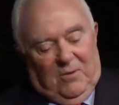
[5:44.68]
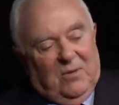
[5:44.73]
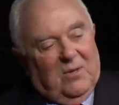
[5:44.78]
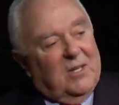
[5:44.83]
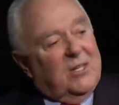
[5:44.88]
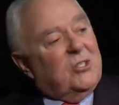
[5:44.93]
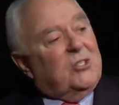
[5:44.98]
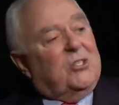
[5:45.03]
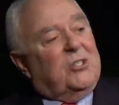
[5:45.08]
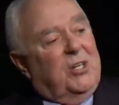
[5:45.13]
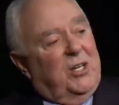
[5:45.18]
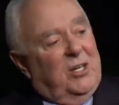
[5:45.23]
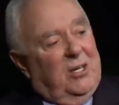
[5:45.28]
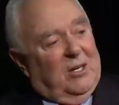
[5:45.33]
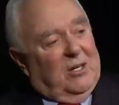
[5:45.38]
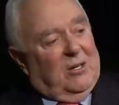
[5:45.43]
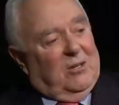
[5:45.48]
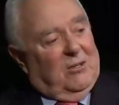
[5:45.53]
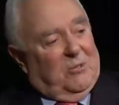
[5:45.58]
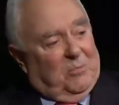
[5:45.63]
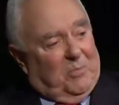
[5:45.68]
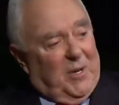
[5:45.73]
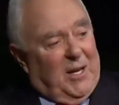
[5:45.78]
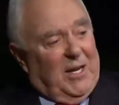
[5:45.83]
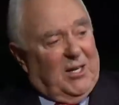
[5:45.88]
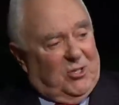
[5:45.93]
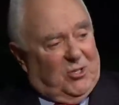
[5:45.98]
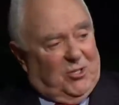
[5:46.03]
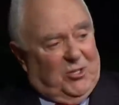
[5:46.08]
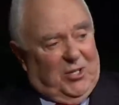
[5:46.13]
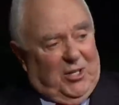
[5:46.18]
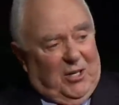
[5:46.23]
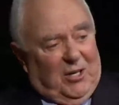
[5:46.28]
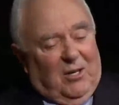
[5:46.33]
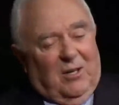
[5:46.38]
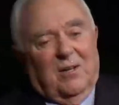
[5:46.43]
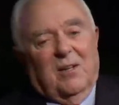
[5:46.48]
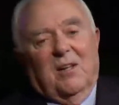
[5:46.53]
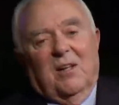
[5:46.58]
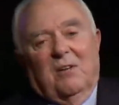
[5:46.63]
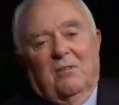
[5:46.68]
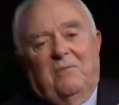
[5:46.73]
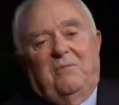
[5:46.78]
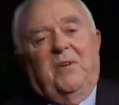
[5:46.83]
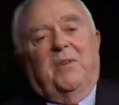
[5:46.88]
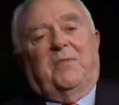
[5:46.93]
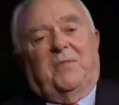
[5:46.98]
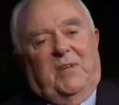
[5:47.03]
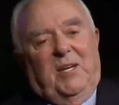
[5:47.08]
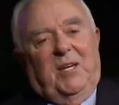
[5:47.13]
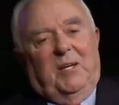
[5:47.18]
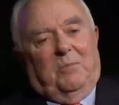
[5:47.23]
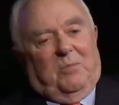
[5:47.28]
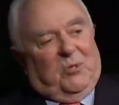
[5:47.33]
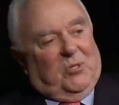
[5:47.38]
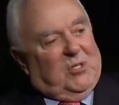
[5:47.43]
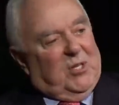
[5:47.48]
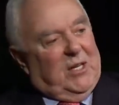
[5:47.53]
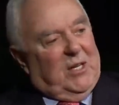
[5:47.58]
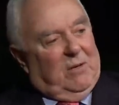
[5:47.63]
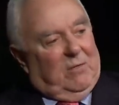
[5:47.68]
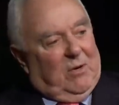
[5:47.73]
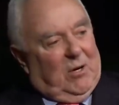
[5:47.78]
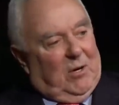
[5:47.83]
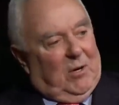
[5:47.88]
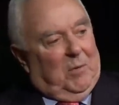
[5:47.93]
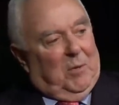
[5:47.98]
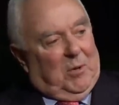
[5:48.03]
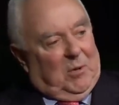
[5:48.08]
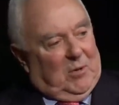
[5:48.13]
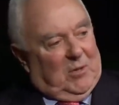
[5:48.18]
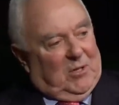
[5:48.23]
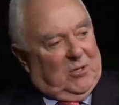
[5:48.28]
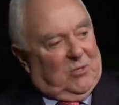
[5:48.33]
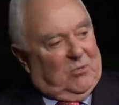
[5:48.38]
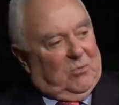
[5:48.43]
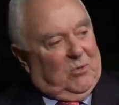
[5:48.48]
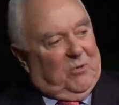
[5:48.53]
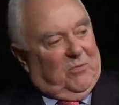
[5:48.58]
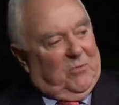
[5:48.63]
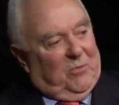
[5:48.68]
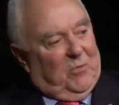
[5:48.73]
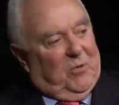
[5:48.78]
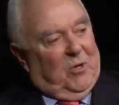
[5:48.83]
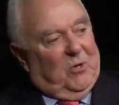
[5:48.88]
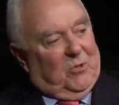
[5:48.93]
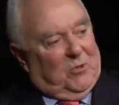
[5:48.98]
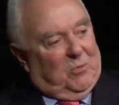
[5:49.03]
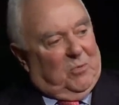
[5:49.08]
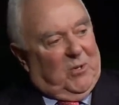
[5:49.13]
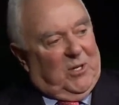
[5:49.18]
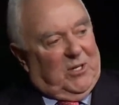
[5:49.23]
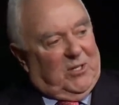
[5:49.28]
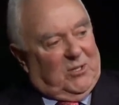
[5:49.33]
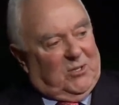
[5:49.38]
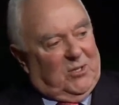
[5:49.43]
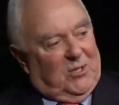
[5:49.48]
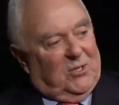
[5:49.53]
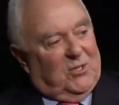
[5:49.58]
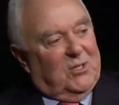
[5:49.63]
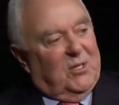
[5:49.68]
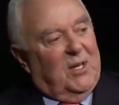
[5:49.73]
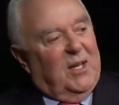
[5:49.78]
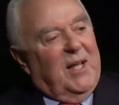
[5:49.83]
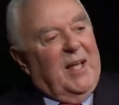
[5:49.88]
this year, this past year, 15% of our immigrants were from those places.